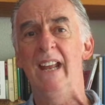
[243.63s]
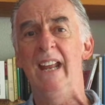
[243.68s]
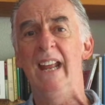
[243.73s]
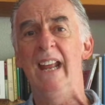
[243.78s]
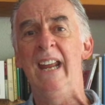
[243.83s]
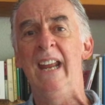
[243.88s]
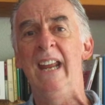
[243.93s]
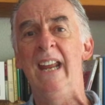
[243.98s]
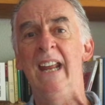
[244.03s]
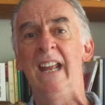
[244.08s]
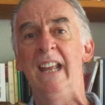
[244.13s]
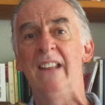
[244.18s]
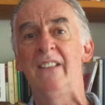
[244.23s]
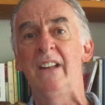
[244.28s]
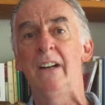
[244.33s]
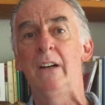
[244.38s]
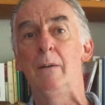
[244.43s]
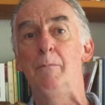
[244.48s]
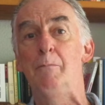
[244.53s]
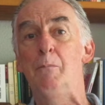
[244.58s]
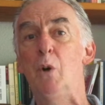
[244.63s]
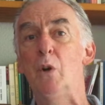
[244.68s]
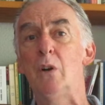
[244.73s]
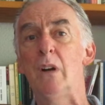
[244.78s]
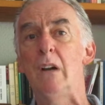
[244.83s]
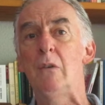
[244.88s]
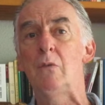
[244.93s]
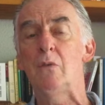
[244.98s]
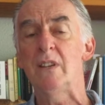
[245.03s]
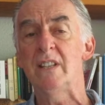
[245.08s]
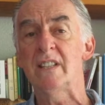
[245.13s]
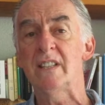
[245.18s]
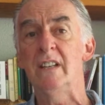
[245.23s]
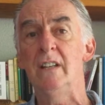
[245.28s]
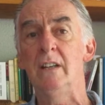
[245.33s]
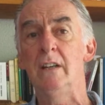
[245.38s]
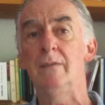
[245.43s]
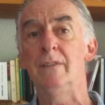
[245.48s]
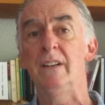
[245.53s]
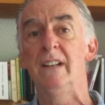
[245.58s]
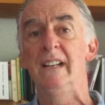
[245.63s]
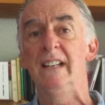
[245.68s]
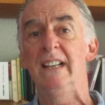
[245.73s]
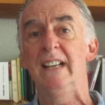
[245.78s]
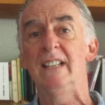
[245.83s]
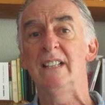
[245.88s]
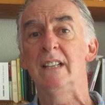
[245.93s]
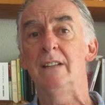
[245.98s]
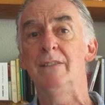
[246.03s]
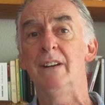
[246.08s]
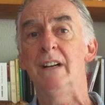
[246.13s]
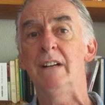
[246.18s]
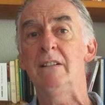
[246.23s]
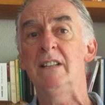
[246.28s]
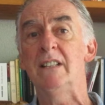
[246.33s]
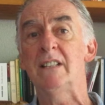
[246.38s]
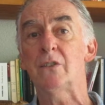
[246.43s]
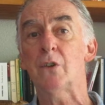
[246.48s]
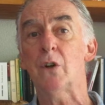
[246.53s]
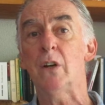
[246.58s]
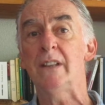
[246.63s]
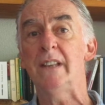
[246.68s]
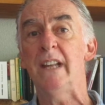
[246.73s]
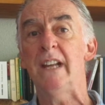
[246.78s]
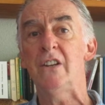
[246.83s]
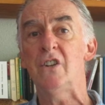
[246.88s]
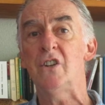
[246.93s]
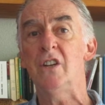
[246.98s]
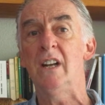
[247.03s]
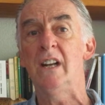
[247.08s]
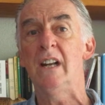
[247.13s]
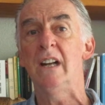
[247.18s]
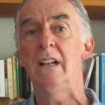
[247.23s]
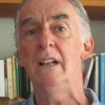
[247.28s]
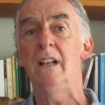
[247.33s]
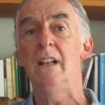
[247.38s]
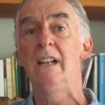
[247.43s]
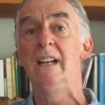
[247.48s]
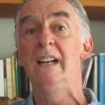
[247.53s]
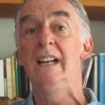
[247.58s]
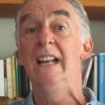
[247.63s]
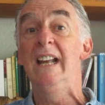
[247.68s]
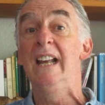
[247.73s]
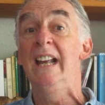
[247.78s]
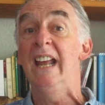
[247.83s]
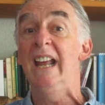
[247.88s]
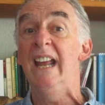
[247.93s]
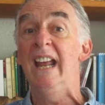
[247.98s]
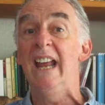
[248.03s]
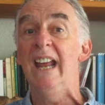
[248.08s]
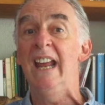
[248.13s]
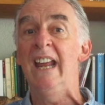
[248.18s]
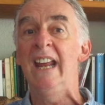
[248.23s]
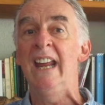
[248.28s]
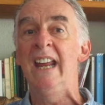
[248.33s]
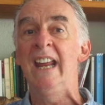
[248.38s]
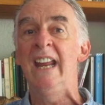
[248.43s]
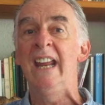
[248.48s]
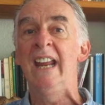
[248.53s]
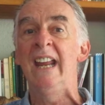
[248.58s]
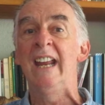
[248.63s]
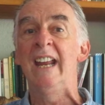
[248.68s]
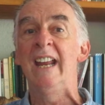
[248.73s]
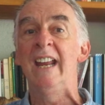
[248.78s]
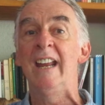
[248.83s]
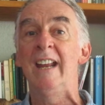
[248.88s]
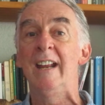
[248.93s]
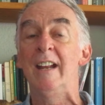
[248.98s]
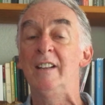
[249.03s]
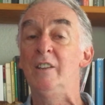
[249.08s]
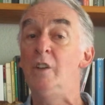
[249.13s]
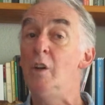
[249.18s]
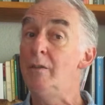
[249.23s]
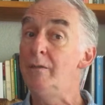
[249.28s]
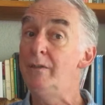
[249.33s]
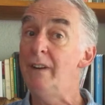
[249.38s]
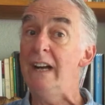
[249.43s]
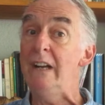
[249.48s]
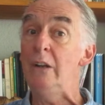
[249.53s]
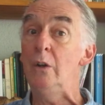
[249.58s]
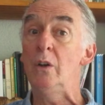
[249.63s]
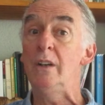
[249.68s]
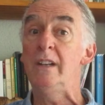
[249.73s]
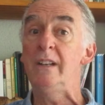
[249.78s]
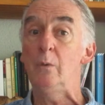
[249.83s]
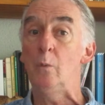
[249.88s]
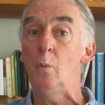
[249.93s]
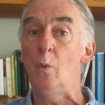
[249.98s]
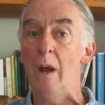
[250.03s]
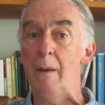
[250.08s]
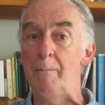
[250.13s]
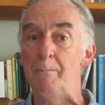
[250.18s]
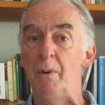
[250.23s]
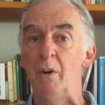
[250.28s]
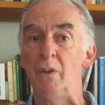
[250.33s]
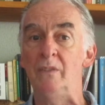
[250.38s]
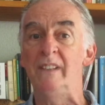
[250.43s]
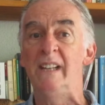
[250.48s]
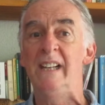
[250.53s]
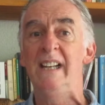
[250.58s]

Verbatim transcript: uh, their moral reserve is a very strategical uh, non-violent weapon.